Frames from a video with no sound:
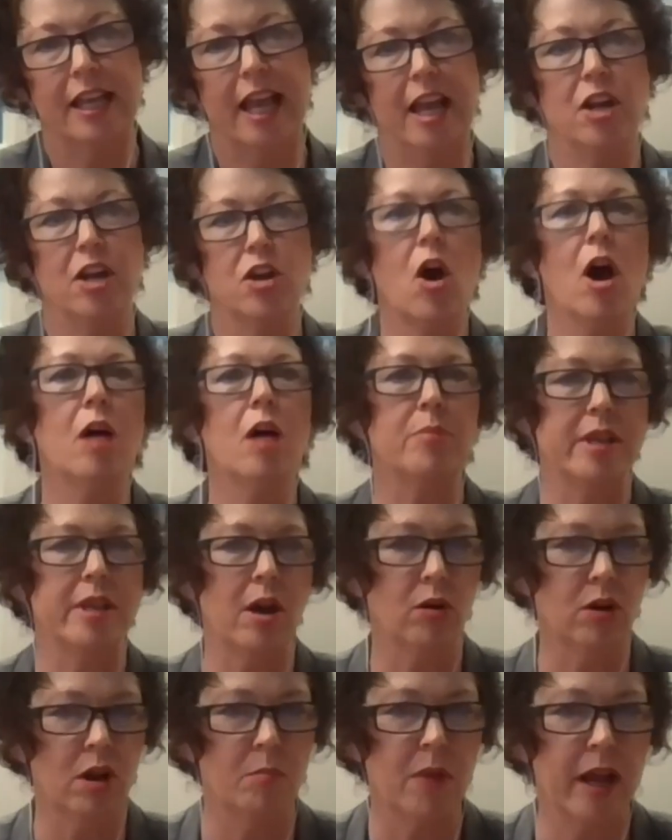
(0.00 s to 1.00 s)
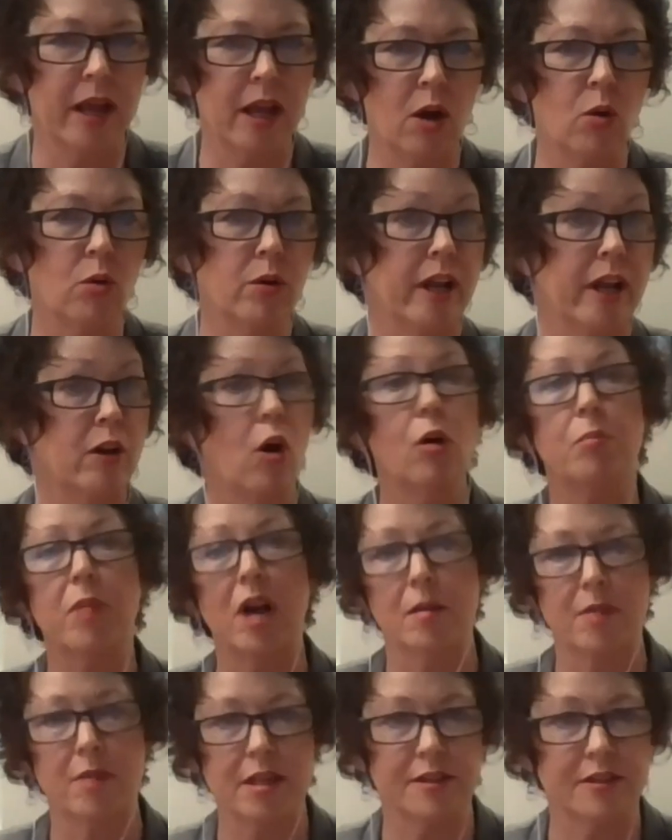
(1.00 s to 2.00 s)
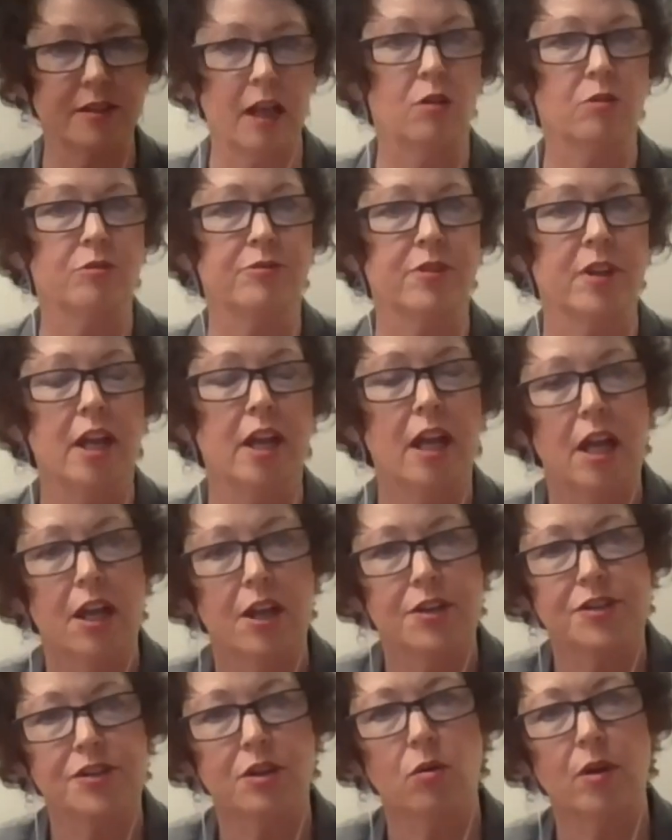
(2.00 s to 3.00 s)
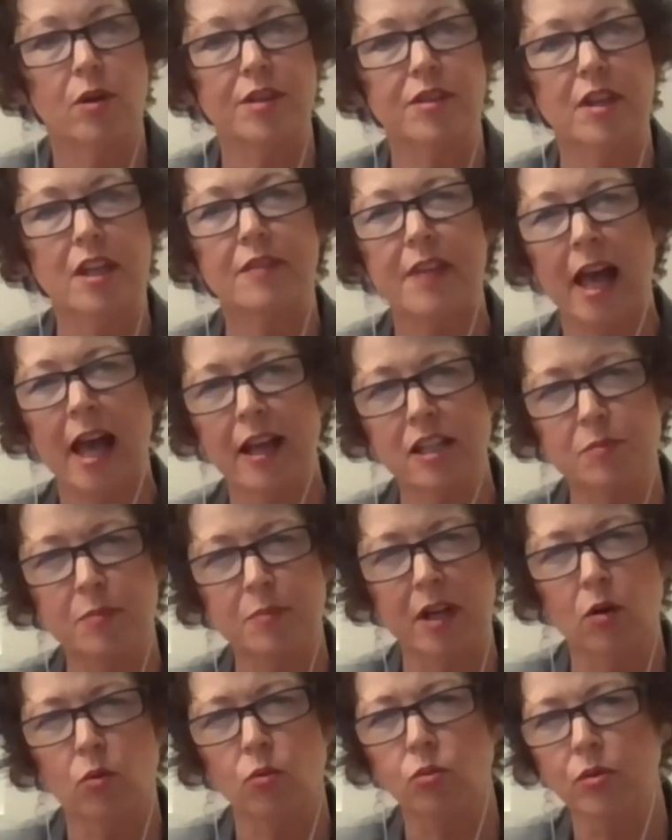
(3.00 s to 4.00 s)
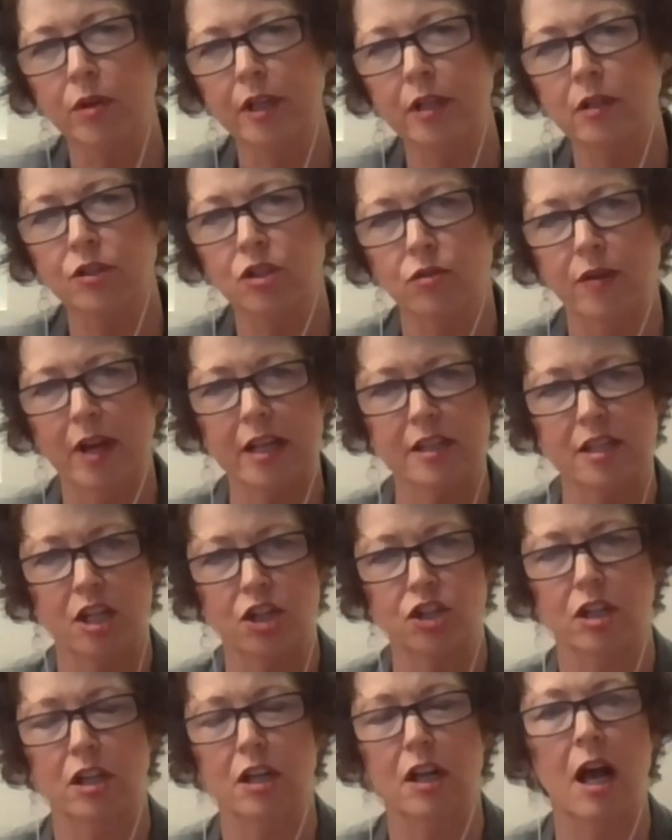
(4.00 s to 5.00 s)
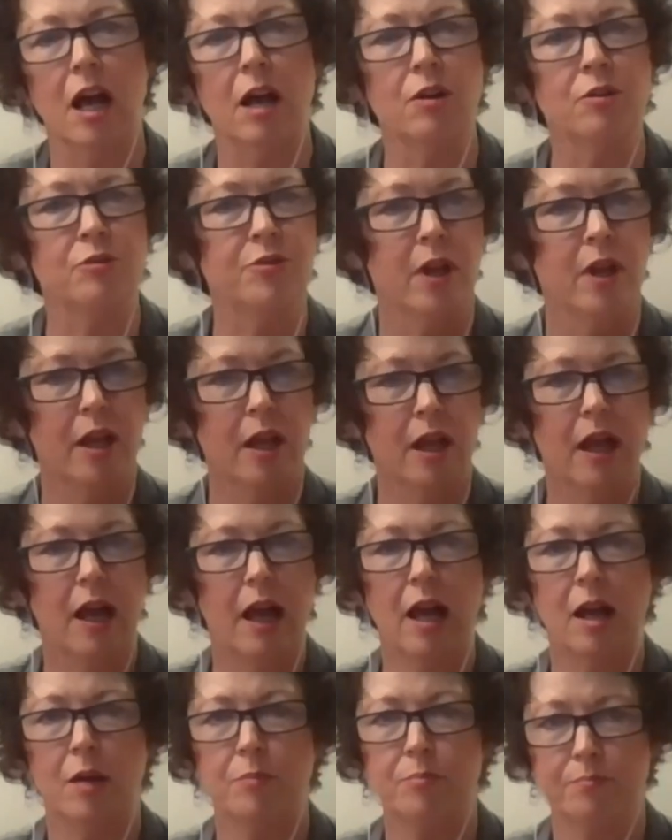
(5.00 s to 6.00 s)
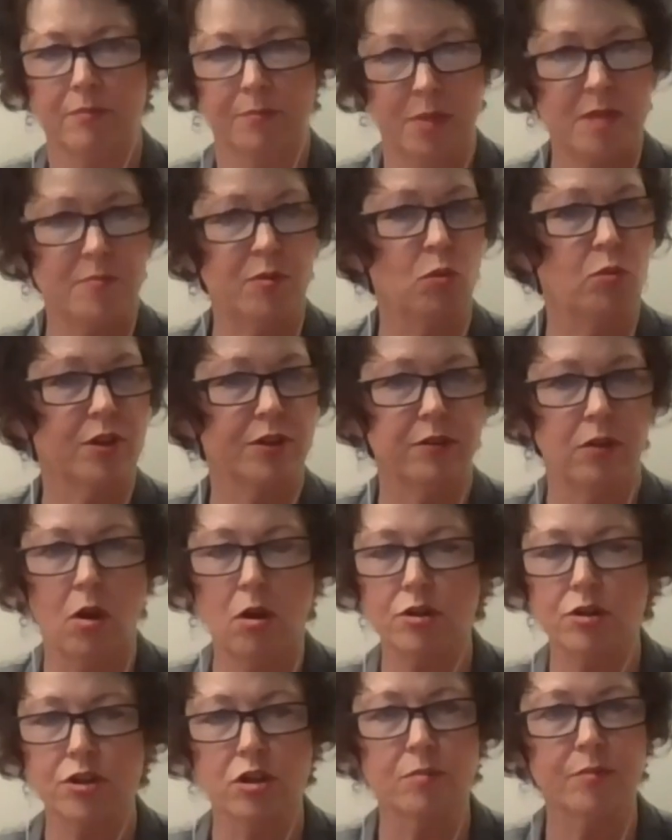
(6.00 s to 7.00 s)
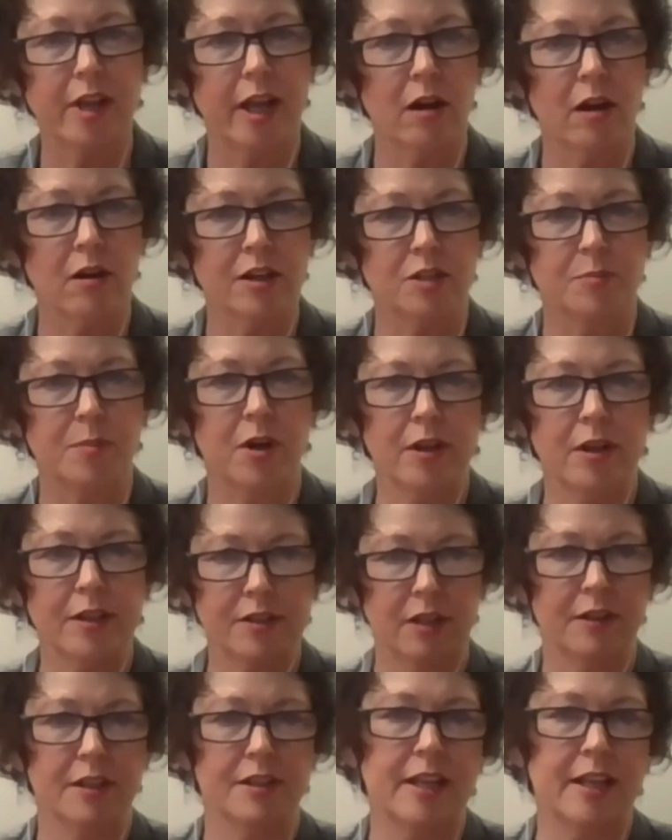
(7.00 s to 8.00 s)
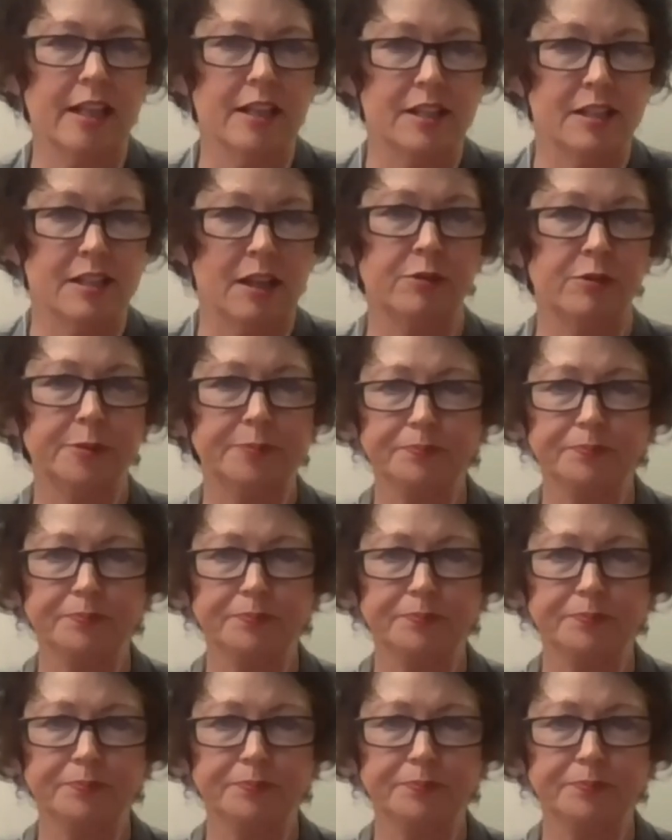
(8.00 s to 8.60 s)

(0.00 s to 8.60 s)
and not be out on my own and all by myself. So I think that's been a real transition of people with long-term care experience in the sense of